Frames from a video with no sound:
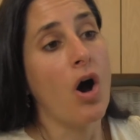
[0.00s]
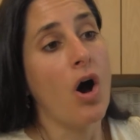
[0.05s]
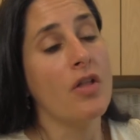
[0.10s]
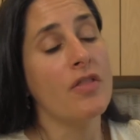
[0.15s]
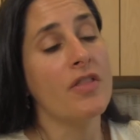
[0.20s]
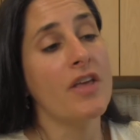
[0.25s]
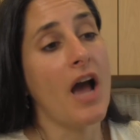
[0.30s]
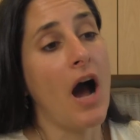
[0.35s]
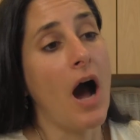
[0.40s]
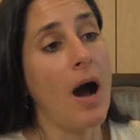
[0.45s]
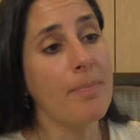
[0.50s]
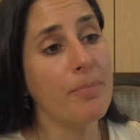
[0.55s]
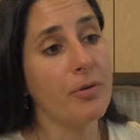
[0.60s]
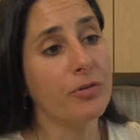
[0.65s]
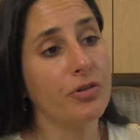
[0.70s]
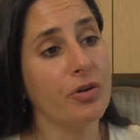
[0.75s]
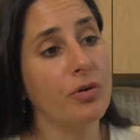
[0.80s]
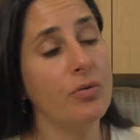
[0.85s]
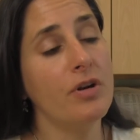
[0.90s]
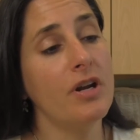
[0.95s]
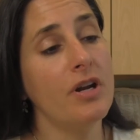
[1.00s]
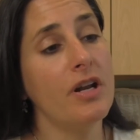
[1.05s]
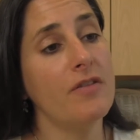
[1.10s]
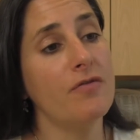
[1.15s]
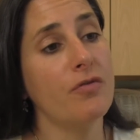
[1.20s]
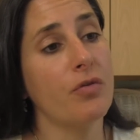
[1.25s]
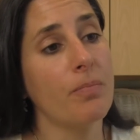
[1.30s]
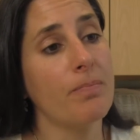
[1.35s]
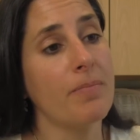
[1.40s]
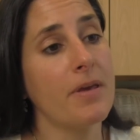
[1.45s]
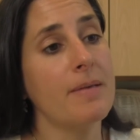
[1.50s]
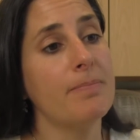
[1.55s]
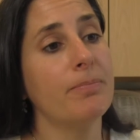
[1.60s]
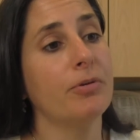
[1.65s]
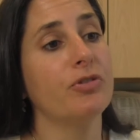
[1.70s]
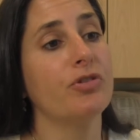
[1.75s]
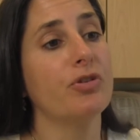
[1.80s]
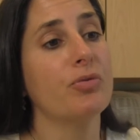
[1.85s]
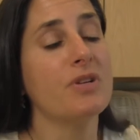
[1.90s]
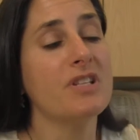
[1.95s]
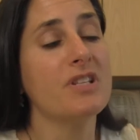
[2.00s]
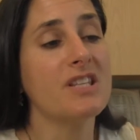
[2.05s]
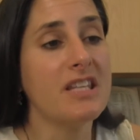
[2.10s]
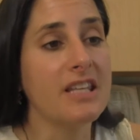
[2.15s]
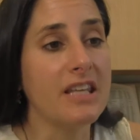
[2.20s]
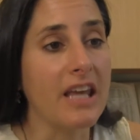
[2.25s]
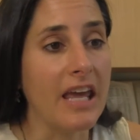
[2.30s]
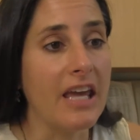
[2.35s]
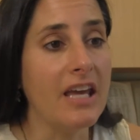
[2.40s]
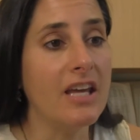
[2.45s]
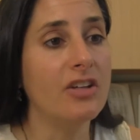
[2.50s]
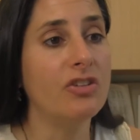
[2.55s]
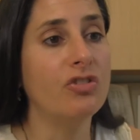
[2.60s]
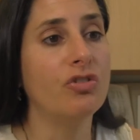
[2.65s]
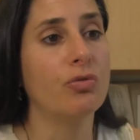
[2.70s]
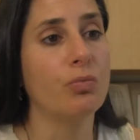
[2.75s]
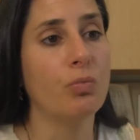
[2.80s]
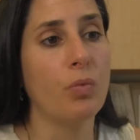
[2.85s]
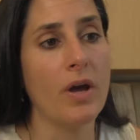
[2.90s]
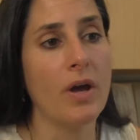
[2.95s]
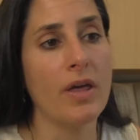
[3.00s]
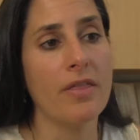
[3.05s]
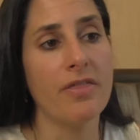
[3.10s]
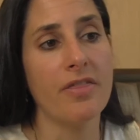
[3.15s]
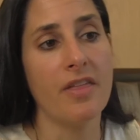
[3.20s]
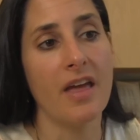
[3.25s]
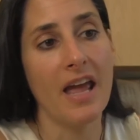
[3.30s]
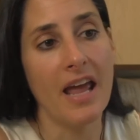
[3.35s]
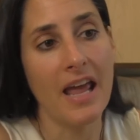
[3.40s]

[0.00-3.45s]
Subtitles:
the opportunity for people to engage with